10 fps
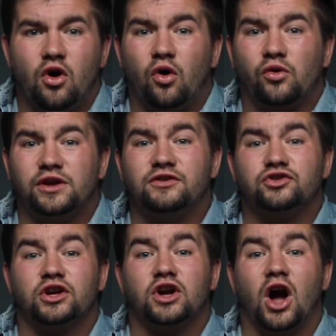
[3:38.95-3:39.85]
or even
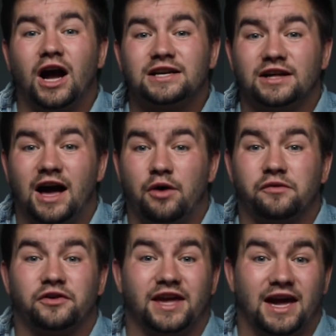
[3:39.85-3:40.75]
during cocktail hour
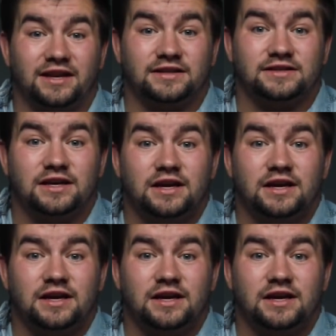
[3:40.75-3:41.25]
for candids.